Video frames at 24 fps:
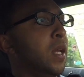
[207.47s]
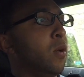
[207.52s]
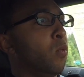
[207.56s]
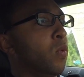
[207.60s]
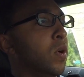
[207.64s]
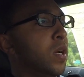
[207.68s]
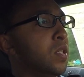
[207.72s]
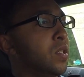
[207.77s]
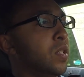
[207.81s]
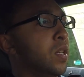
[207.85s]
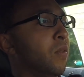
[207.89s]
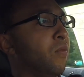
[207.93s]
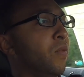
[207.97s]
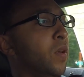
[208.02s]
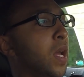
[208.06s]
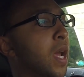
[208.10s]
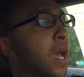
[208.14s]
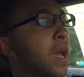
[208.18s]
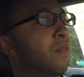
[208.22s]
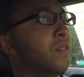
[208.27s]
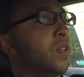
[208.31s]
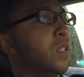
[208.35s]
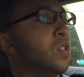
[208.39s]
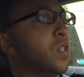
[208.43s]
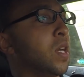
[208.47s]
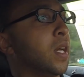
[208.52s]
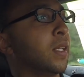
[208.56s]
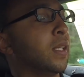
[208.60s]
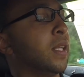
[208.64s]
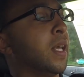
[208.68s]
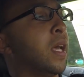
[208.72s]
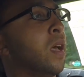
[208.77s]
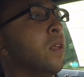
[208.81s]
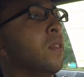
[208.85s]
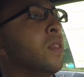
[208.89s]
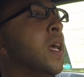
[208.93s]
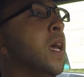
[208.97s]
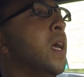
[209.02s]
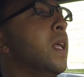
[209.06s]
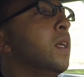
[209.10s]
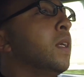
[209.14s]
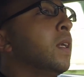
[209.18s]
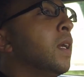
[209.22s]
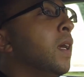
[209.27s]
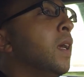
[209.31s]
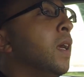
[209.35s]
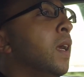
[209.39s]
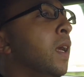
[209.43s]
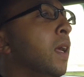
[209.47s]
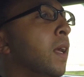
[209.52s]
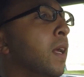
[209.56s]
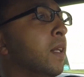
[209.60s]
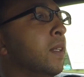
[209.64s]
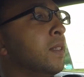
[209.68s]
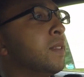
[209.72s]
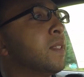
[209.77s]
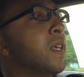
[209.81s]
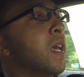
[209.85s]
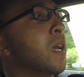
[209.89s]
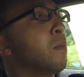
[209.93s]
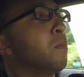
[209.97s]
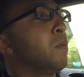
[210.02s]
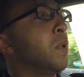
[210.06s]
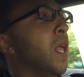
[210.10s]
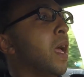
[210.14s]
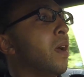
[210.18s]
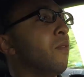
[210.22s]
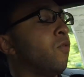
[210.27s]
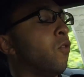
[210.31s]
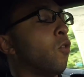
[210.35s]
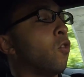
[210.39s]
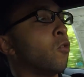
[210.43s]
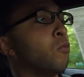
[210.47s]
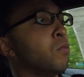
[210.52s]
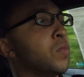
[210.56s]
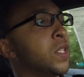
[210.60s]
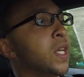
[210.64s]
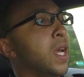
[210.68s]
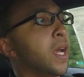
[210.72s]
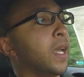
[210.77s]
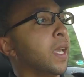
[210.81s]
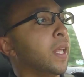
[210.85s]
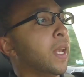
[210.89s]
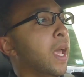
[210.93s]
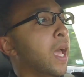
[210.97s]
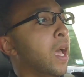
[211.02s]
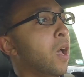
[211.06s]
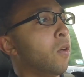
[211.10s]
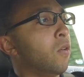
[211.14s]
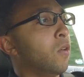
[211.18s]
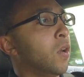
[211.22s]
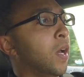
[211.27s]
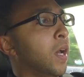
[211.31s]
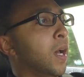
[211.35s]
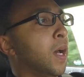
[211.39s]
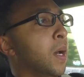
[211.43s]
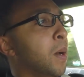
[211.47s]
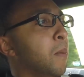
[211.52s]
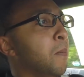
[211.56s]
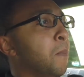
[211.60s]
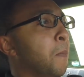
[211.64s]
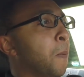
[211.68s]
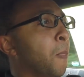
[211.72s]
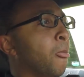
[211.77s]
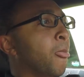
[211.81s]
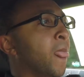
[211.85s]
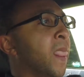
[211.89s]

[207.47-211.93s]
which if you haven't checked out that tech platform, check it out.